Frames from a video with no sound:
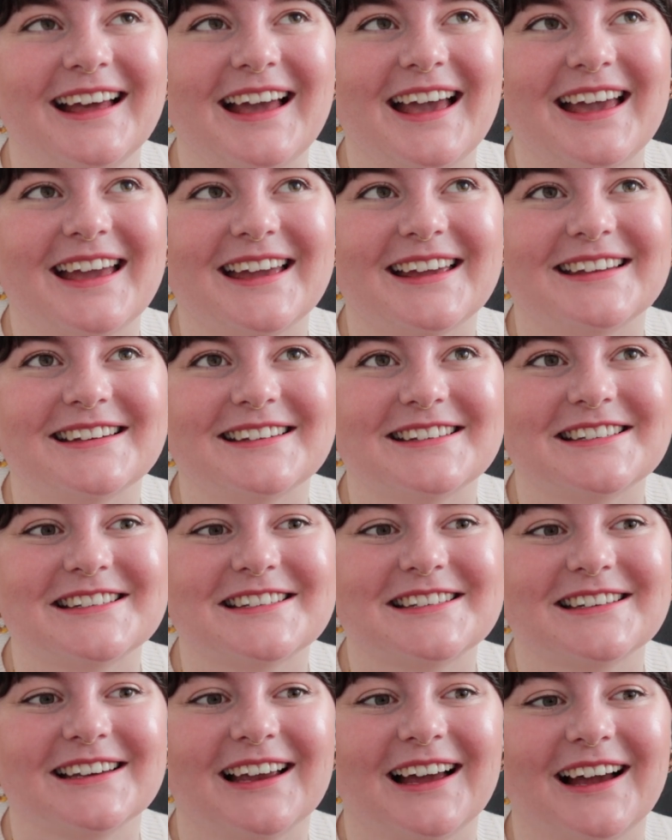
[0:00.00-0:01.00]
and
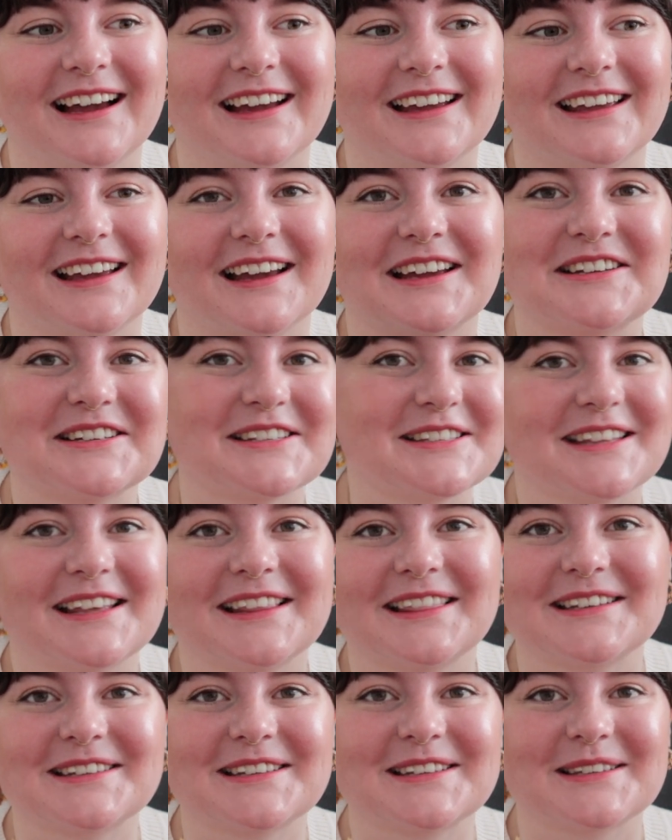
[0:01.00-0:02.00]
I just
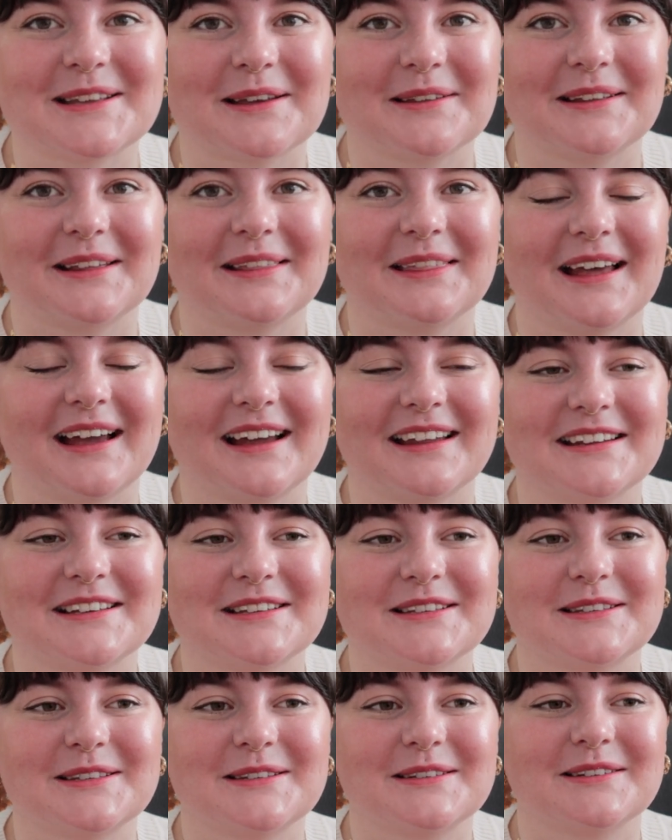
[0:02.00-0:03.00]
think this is something that
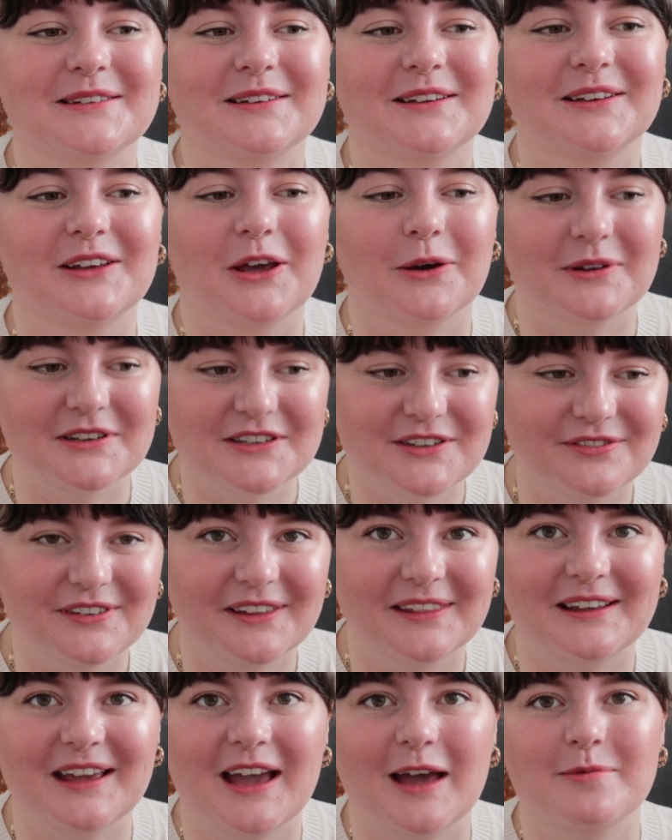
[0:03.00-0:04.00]
is going to
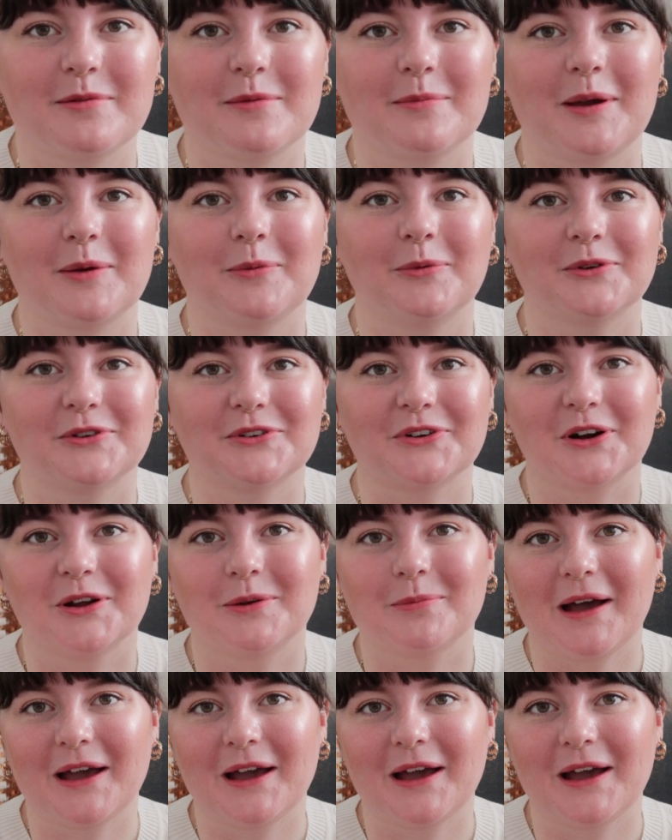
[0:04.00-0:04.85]
fill a gap in my wardrobe.